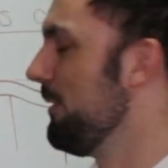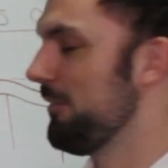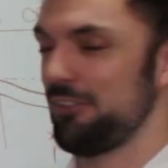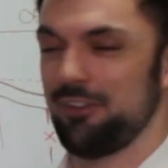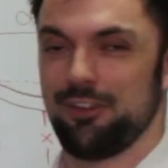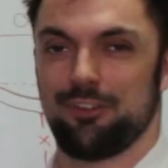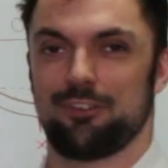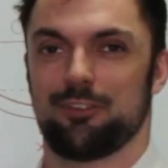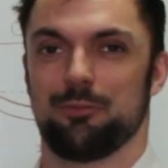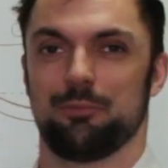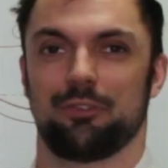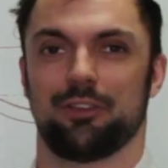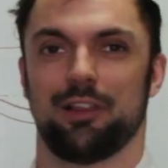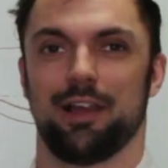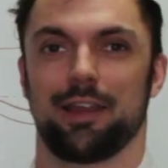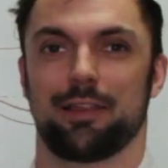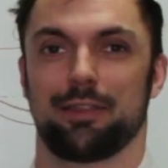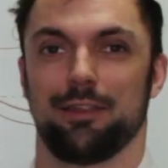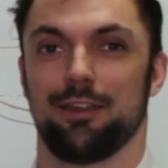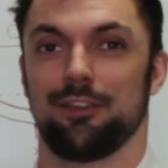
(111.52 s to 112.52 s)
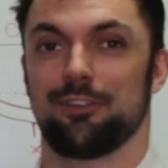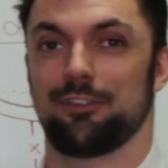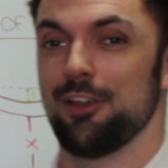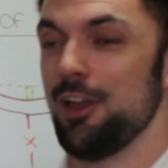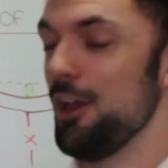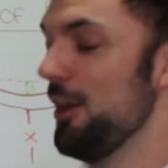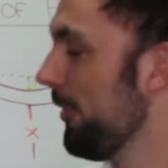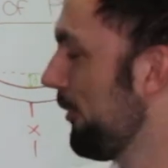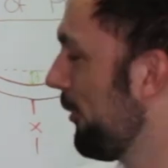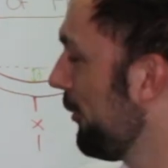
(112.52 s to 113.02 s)
in systems like this,
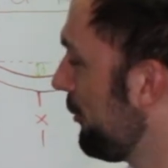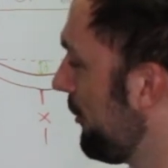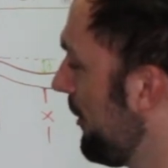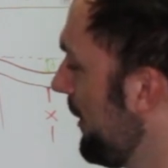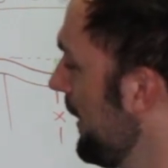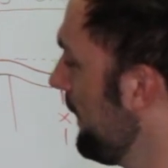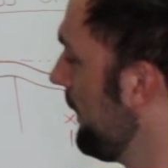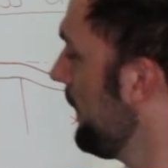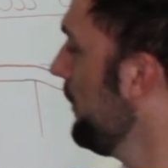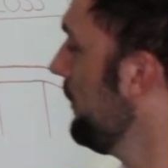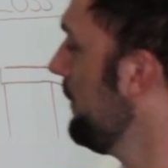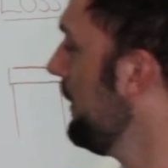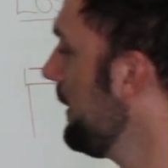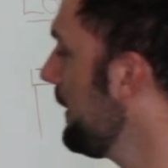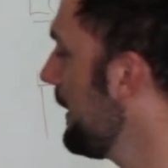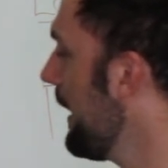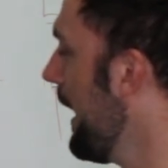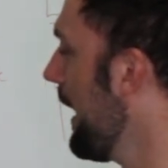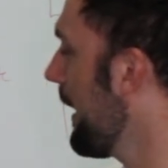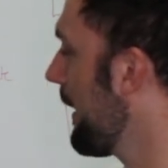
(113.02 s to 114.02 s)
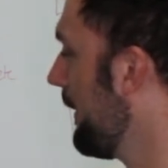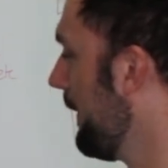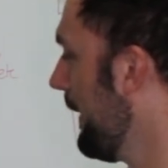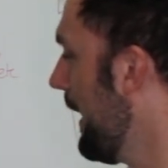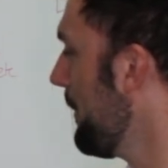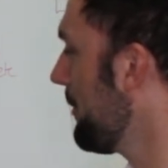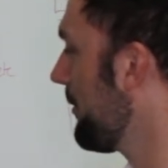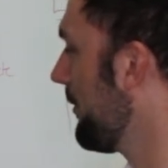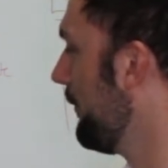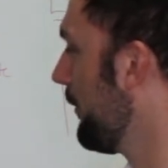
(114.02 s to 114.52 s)
such that if you did get a
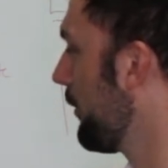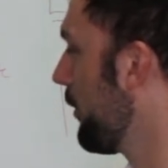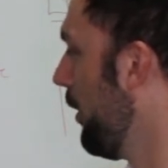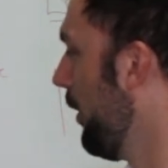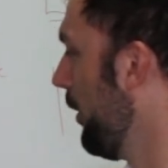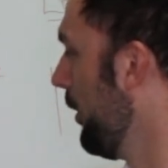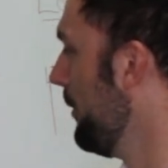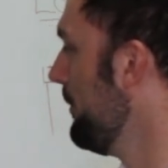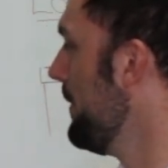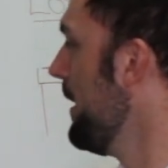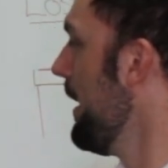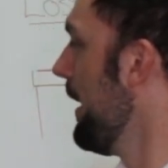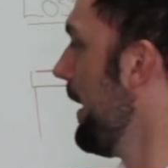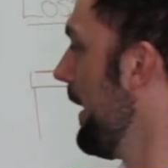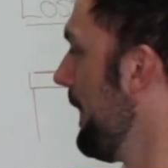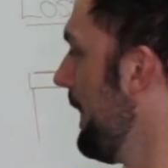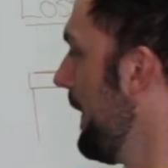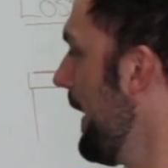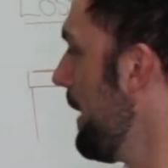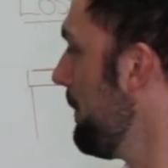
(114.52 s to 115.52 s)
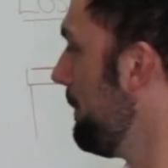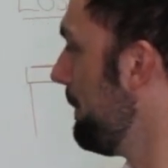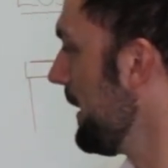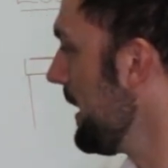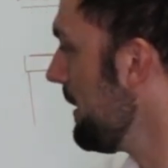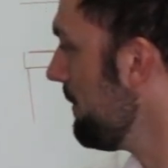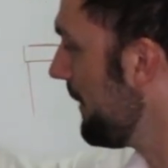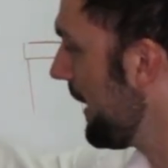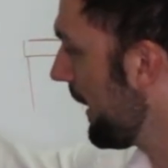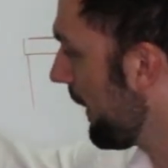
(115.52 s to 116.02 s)
collapse of a column and that
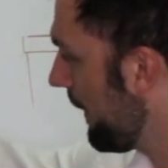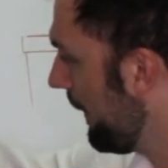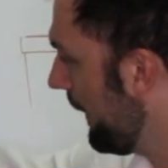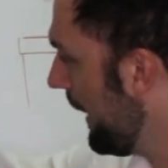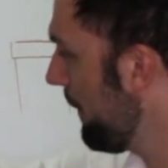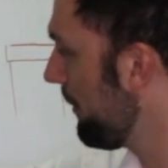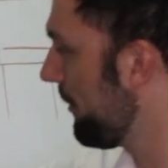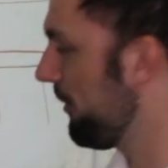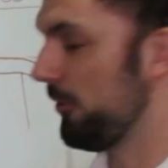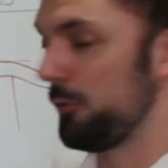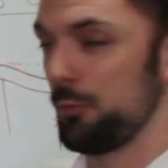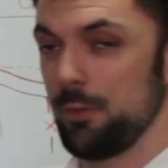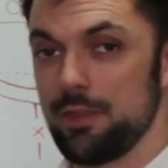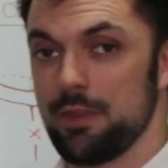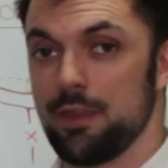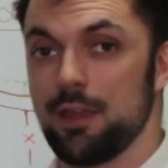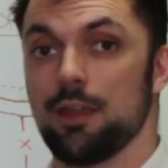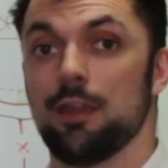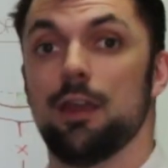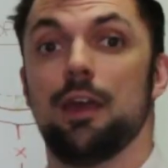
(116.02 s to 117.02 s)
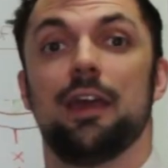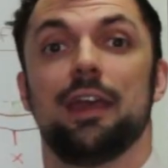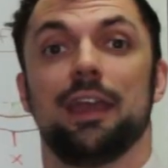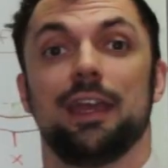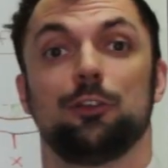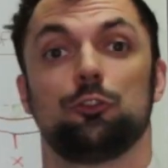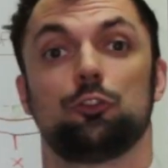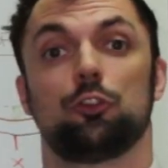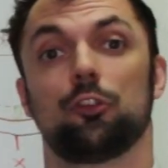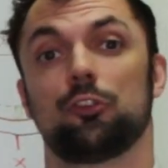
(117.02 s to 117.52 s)
beam then collapses with it,
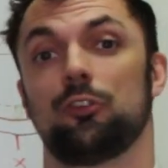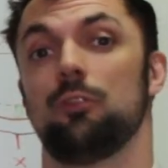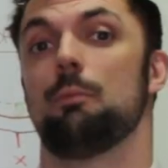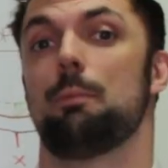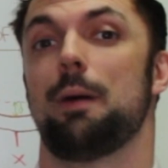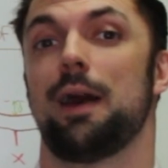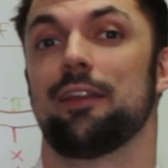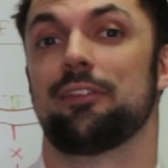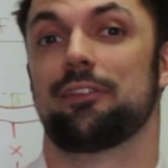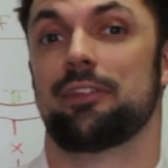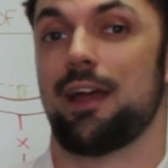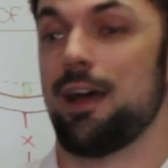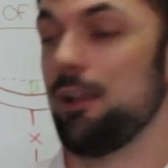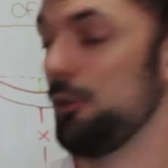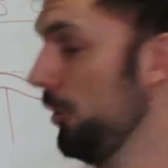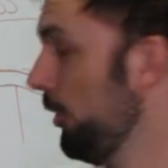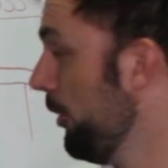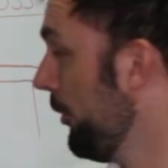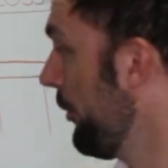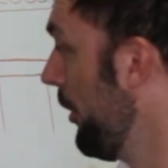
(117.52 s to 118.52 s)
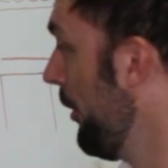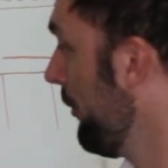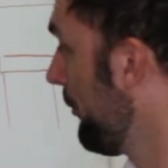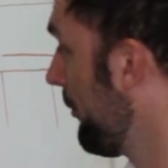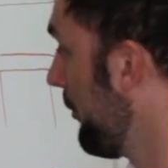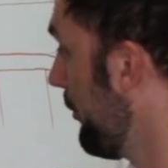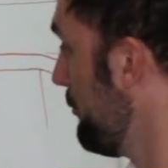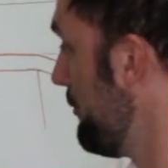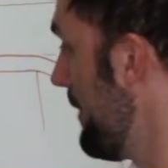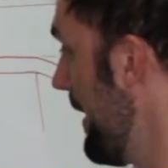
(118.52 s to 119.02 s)
it doesn't pass that load on
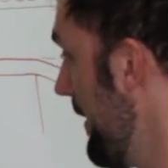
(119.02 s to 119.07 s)
to the